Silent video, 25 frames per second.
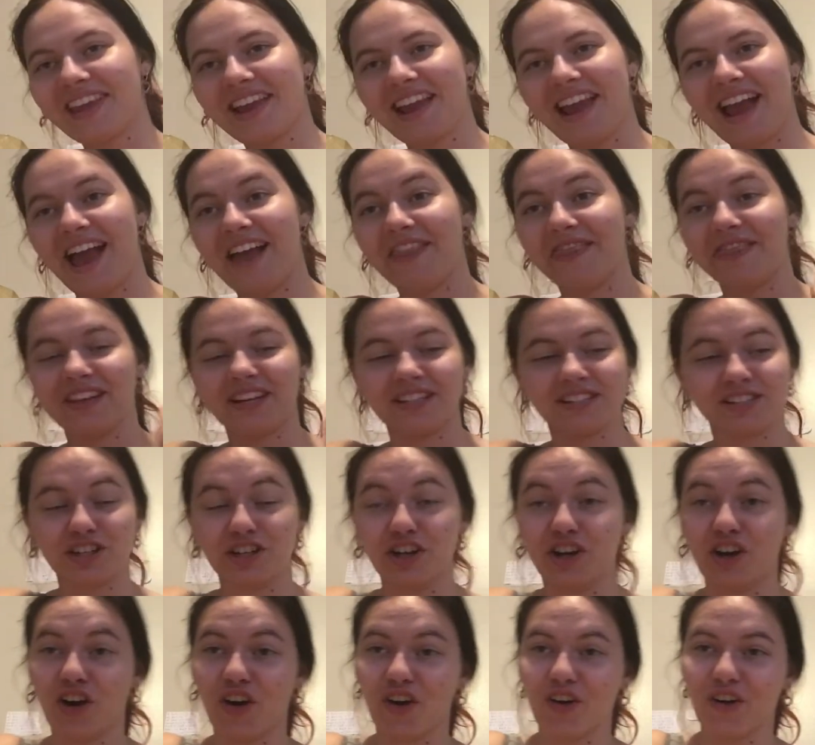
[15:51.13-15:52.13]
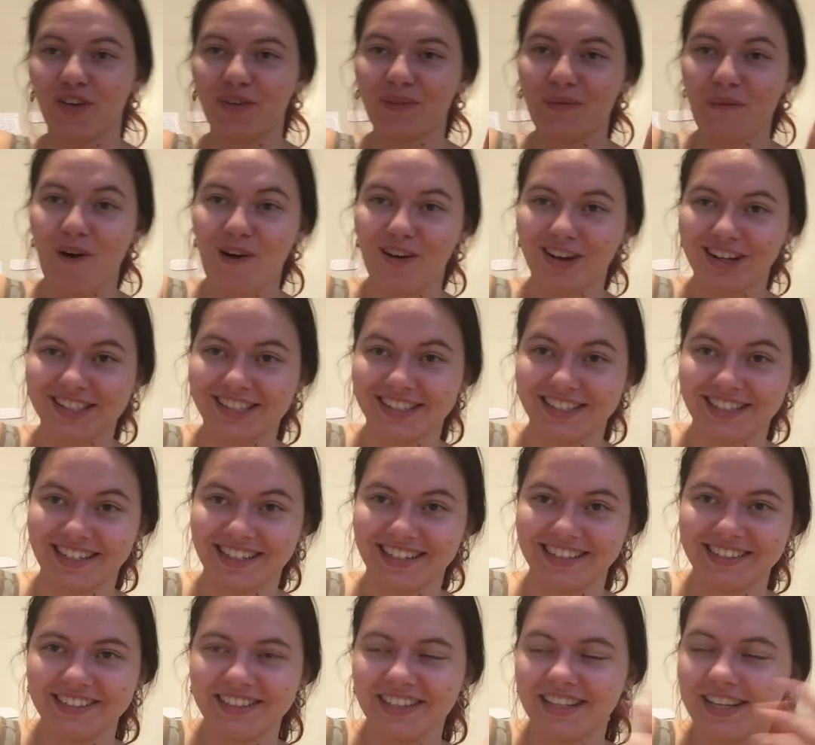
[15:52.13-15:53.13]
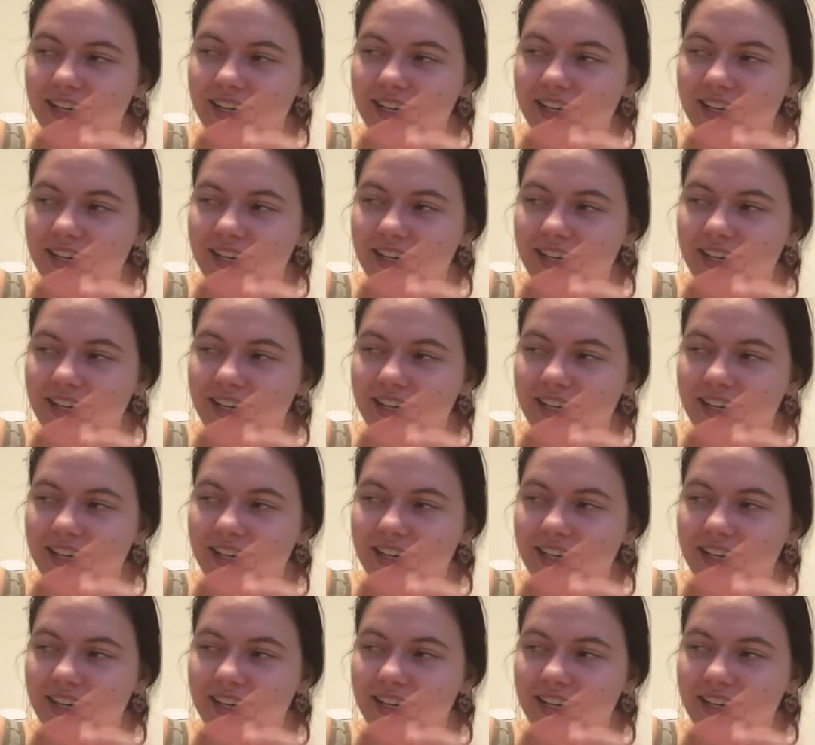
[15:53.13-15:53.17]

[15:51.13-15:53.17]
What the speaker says: And this girl walks in.